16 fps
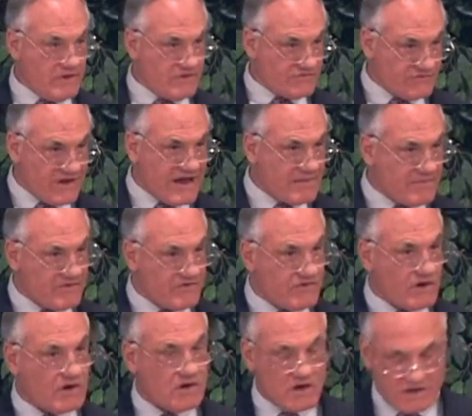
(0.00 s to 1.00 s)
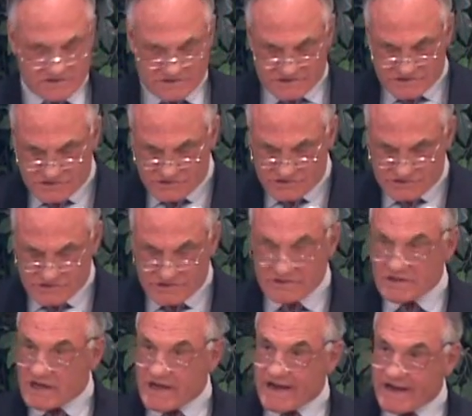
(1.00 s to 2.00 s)
established our
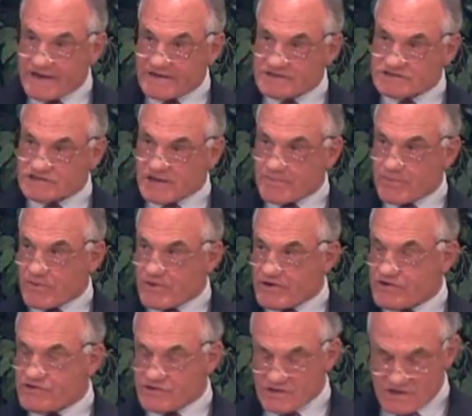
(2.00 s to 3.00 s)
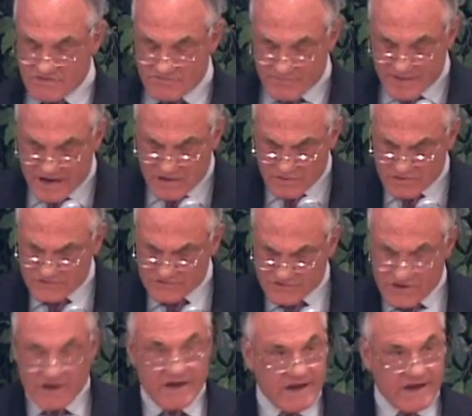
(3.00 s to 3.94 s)
Constitution and the separation of powers